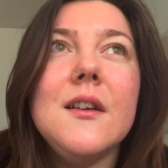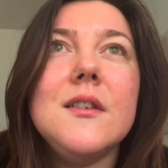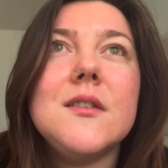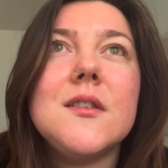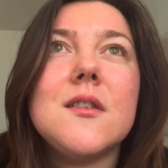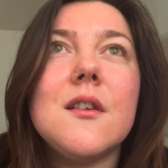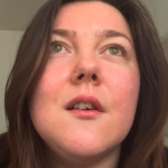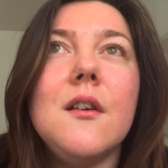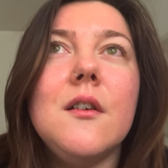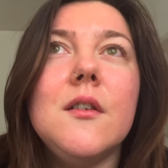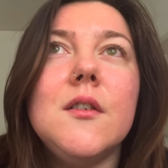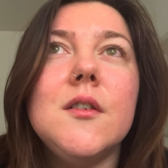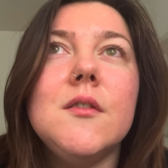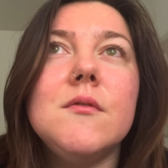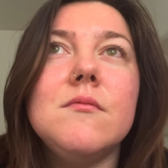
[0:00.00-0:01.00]

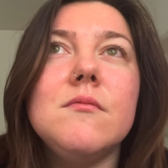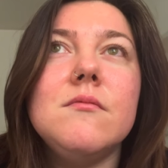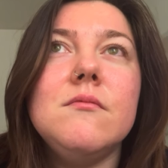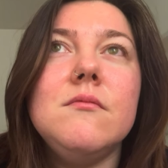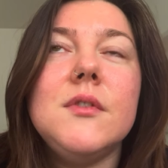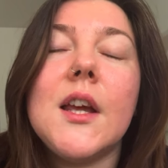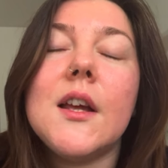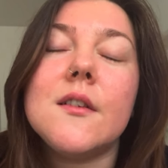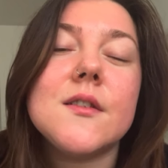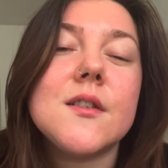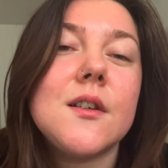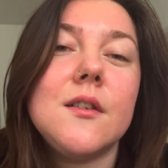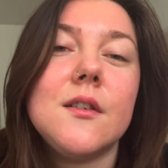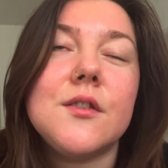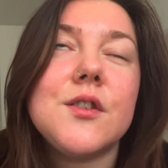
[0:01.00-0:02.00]
So yeah, it's
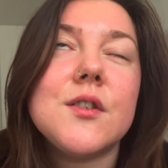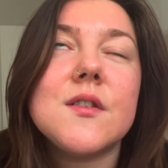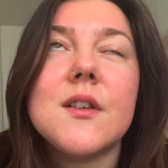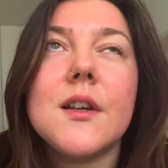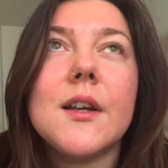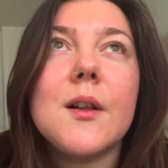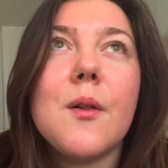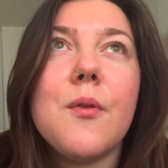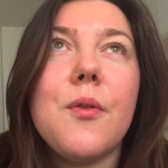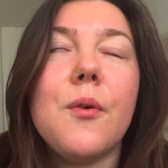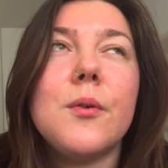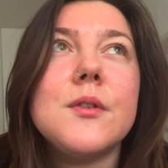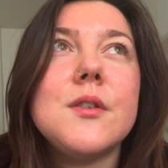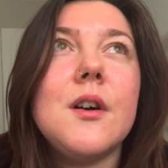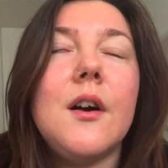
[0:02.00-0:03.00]
kind of just like
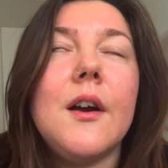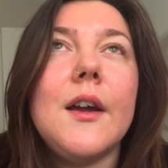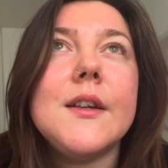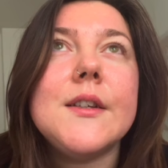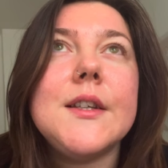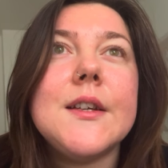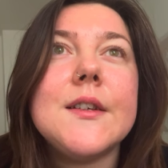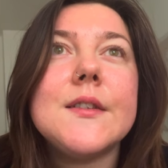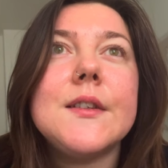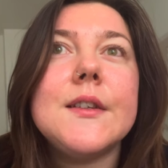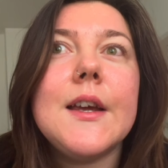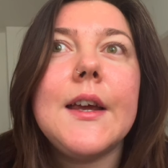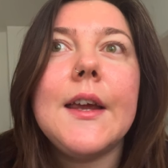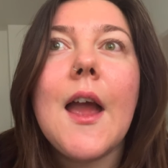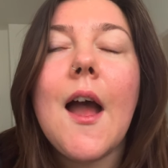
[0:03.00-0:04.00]
thought I had
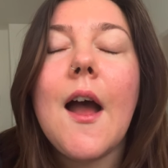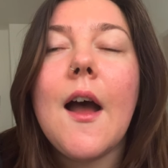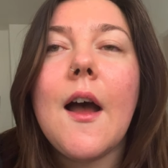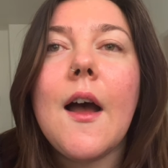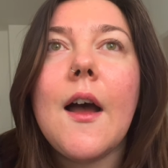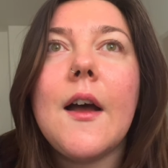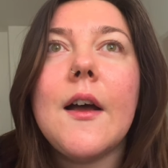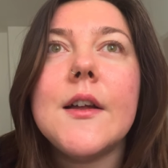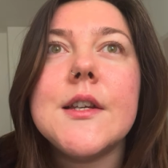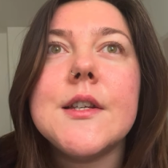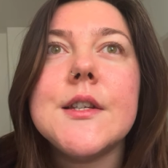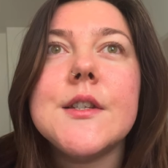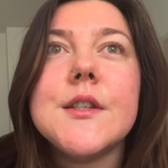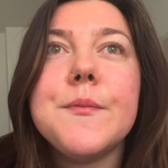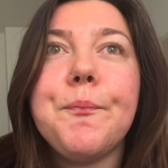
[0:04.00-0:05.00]
yesterday.
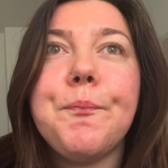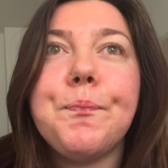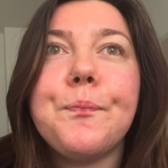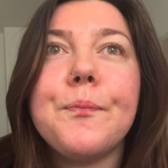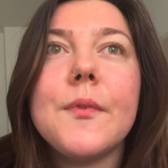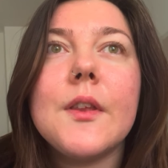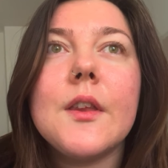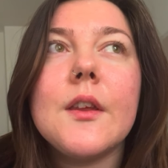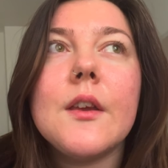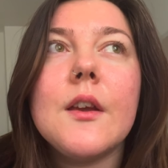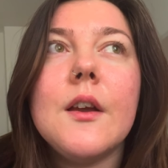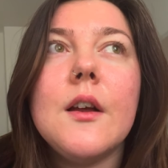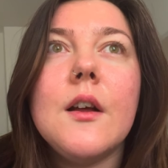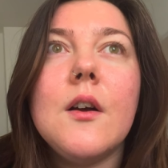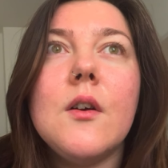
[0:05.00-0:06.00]
And
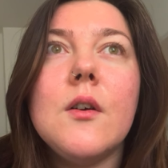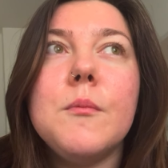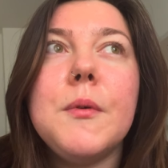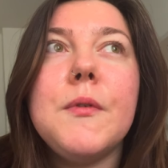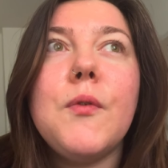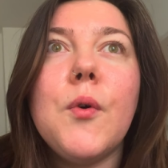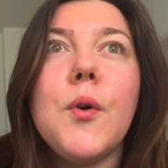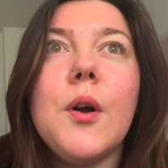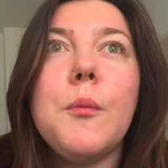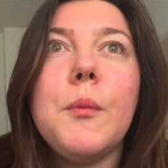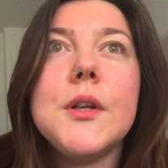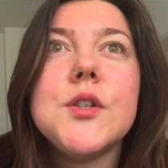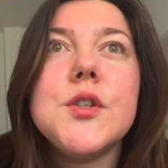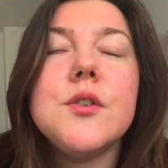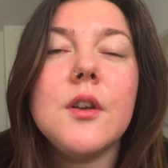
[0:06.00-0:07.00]
before I
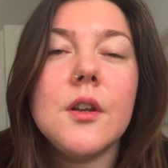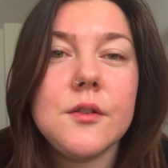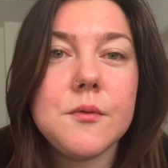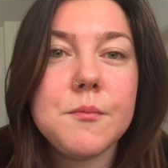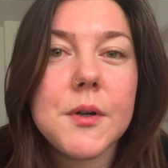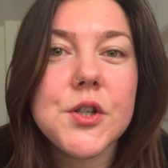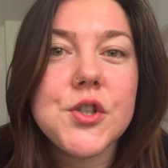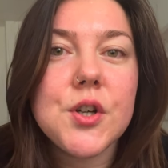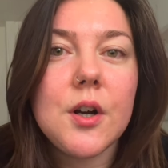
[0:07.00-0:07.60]
went to London Bridge,